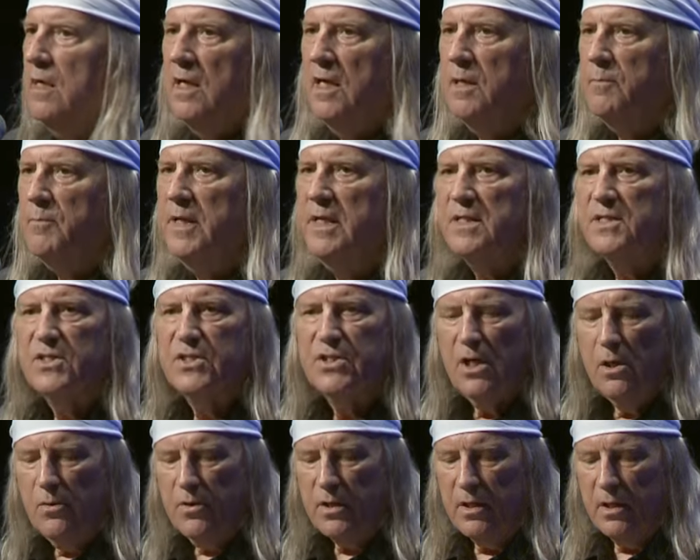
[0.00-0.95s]
In
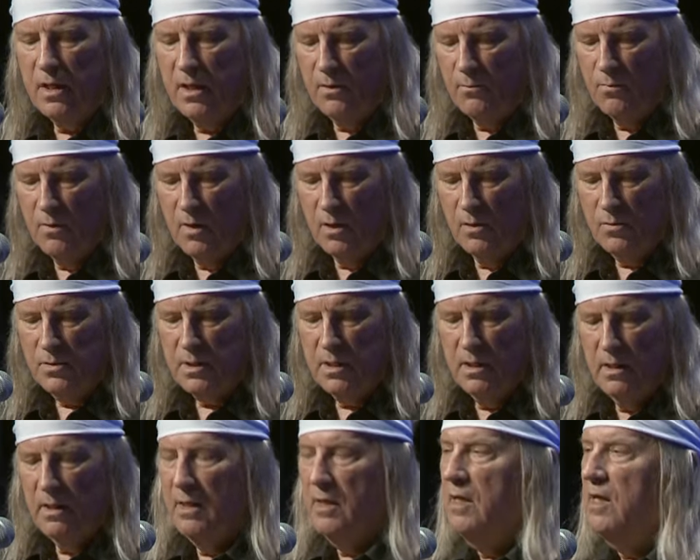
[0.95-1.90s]
Minnesota, he wrote,
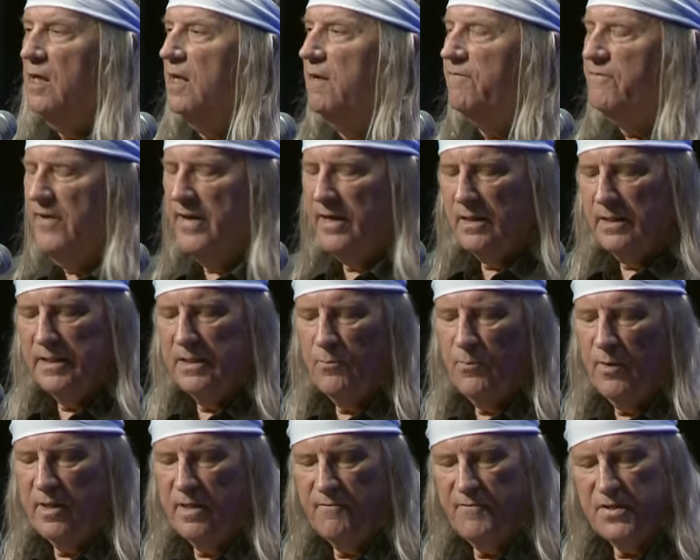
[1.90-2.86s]
he fell
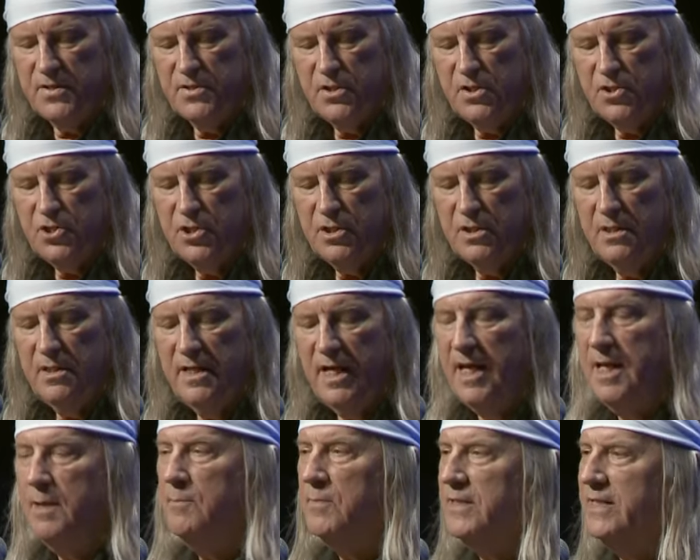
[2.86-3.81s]
in with a physician
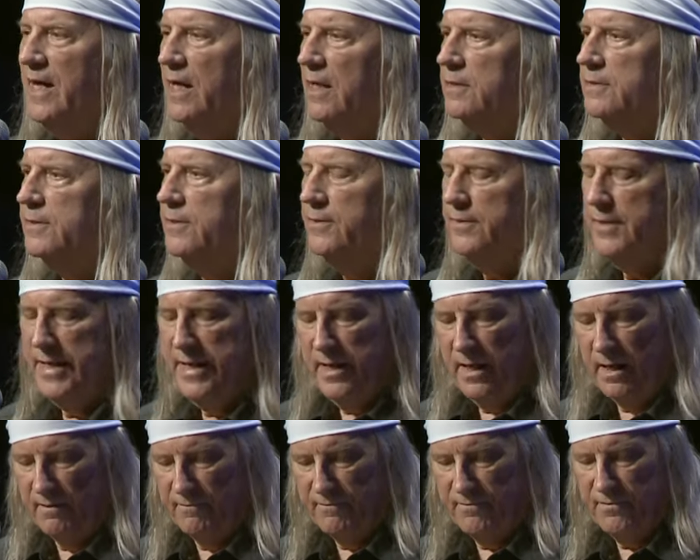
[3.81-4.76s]
named Dr.
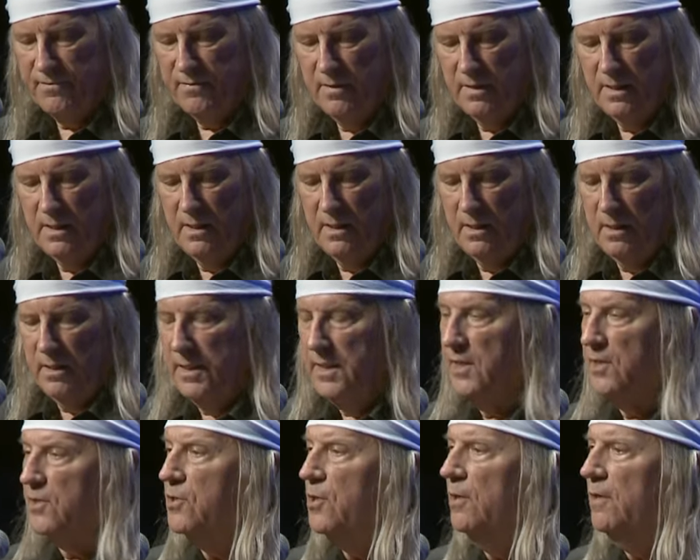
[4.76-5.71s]
Neff.
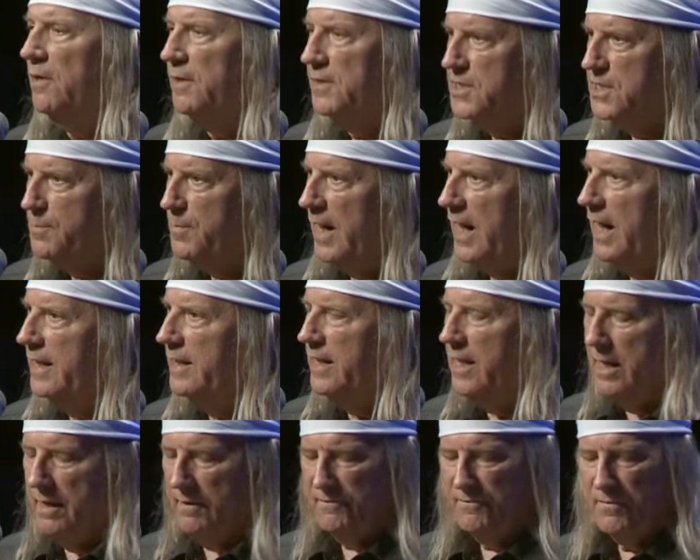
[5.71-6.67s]
Encouraged by
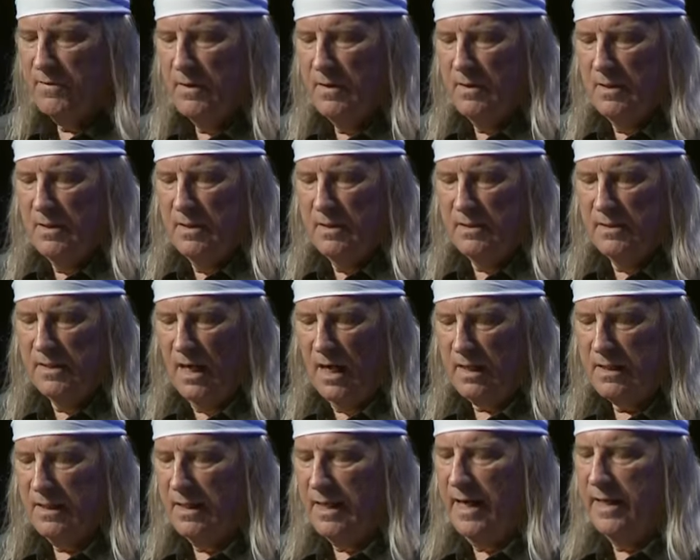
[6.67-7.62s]
Neff,
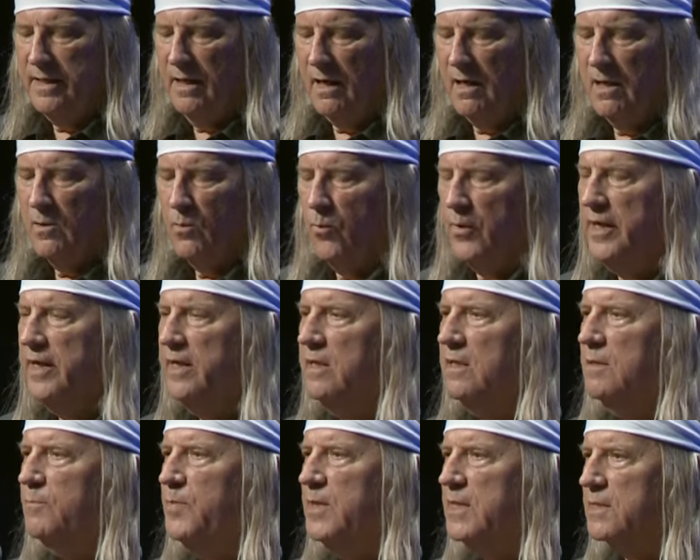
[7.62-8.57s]
Doc Lighthall went
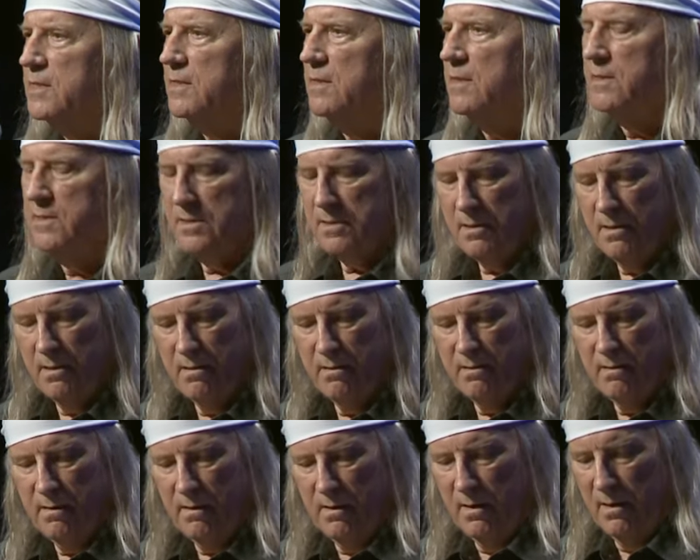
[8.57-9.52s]
into business.
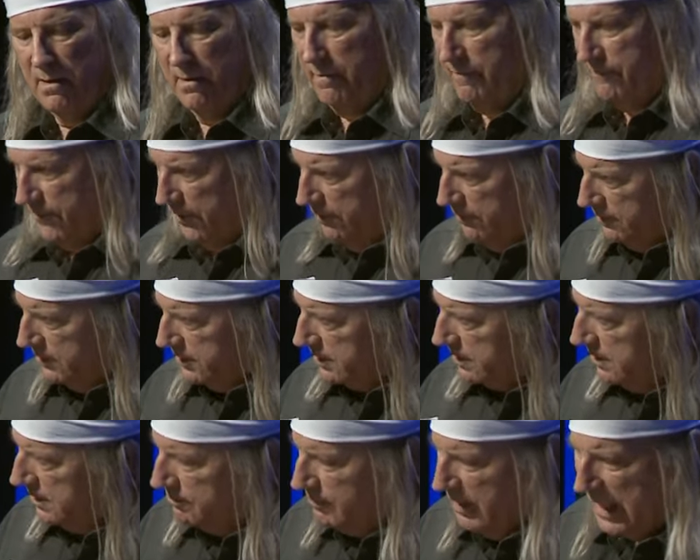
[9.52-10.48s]

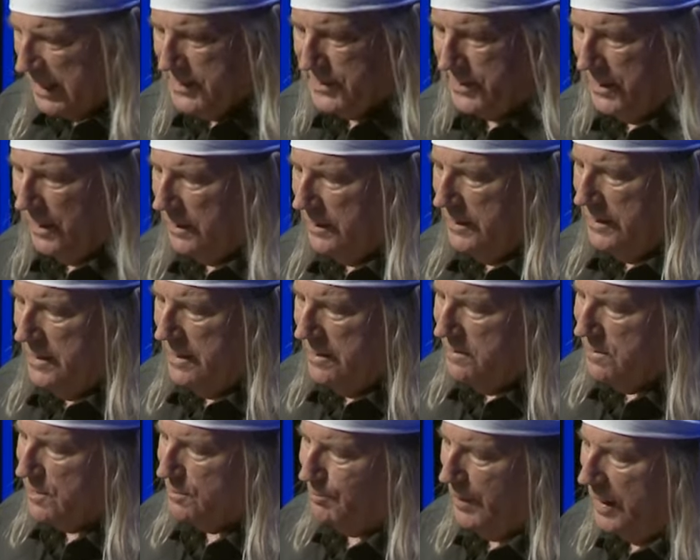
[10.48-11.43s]
First, by selling
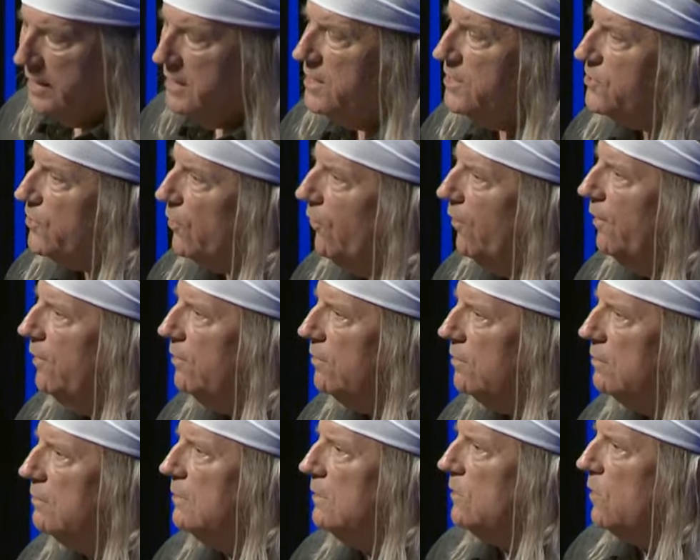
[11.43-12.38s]
his Spanish
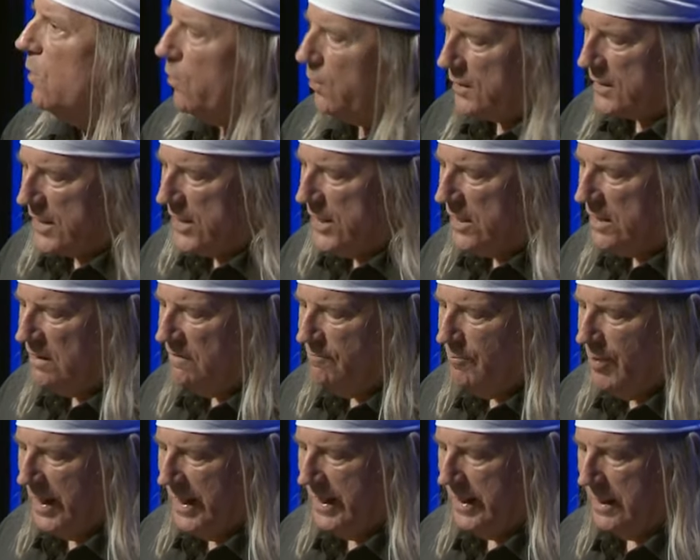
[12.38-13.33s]
oil or King
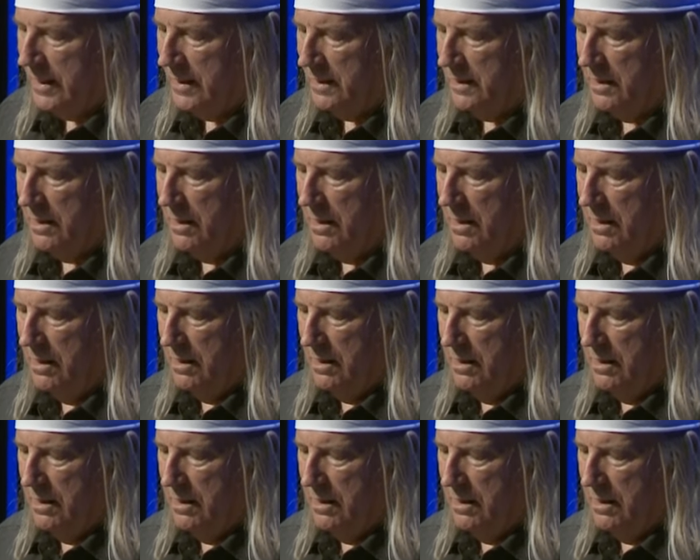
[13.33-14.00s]
of Pain